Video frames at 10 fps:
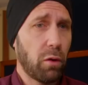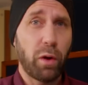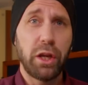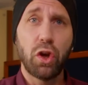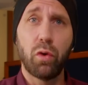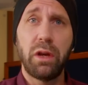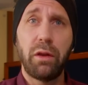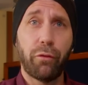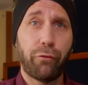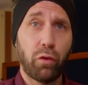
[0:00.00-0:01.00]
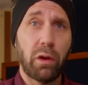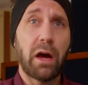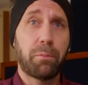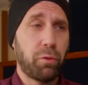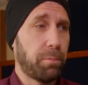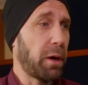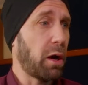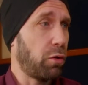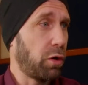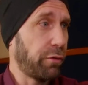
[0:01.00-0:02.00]
where you don't need the full output
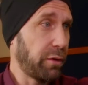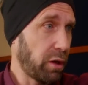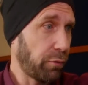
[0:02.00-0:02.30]
power of any